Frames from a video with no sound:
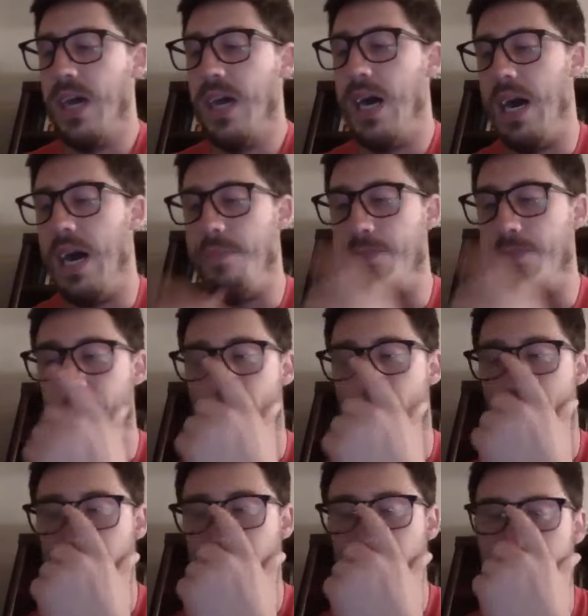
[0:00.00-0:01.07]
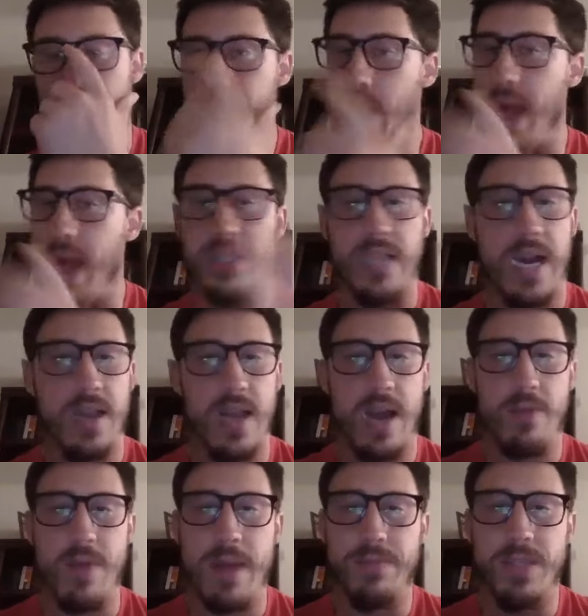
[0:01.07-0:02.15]
But it's not a
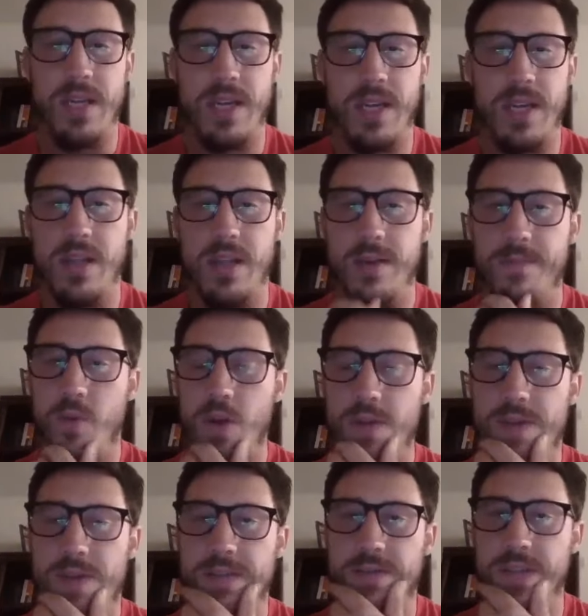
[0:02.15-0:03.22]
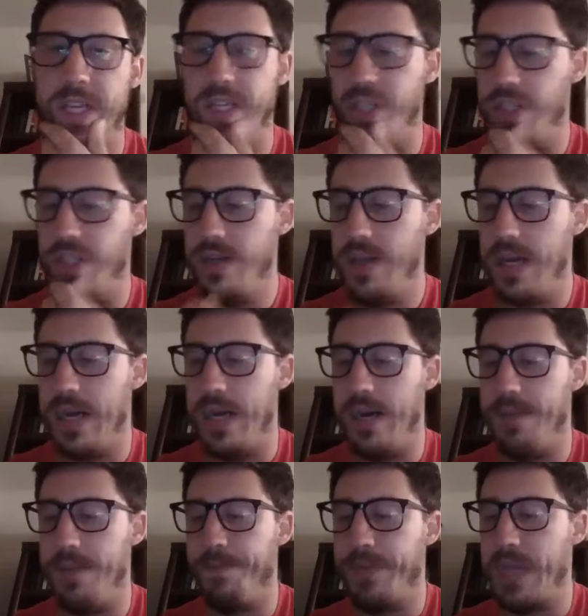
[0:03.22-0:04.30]
lot of reps on either, 45 of each.
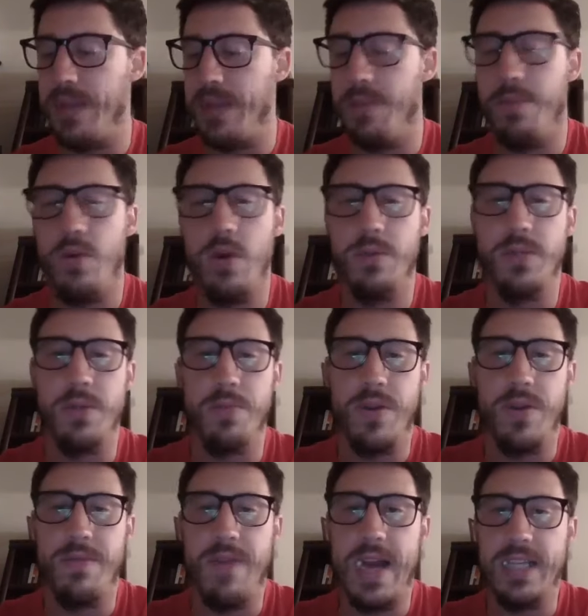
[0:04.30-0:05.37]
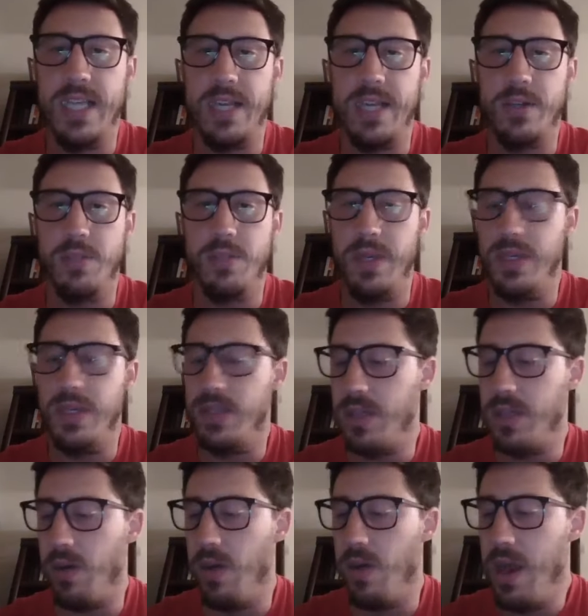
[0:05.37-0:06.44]
And the pull-ups are pretty fast cycle speed.
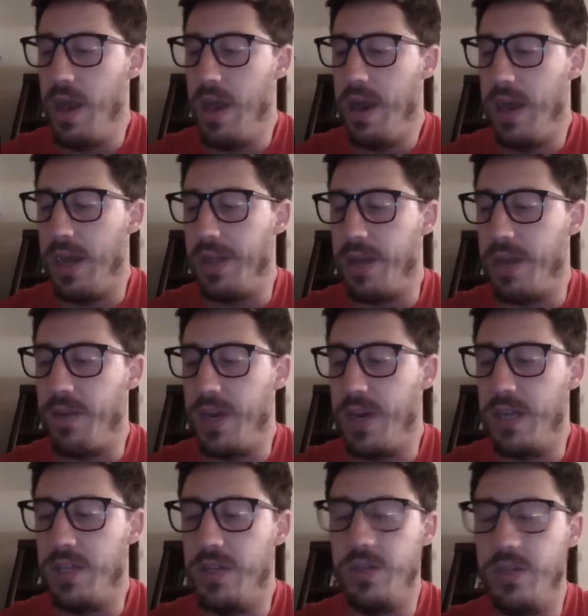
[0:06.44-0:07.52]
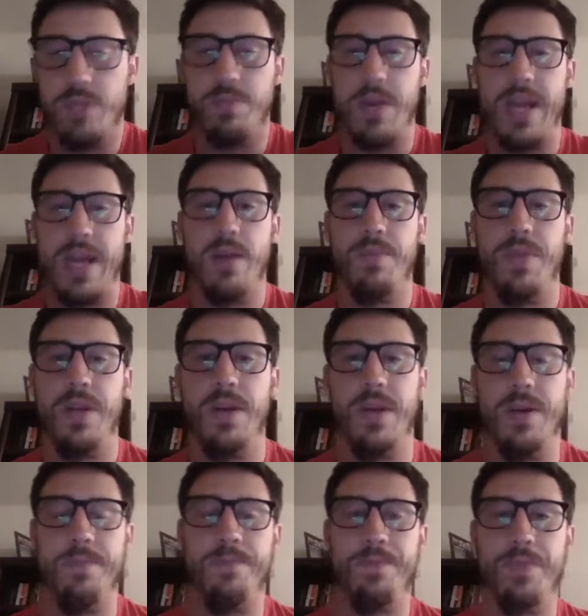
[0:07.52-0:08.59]
So I think if you need to, just break up
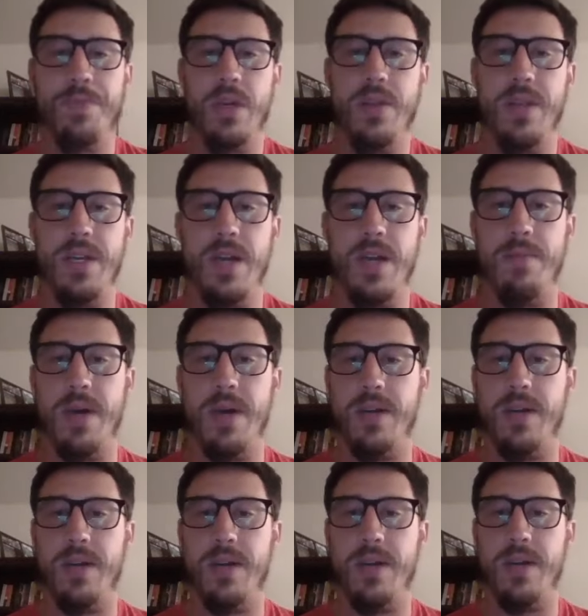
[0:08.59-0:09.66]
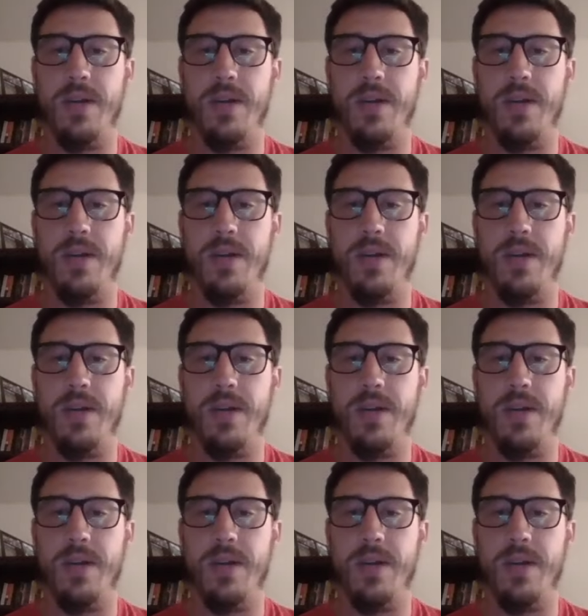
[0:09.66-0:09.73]
the dumbbells,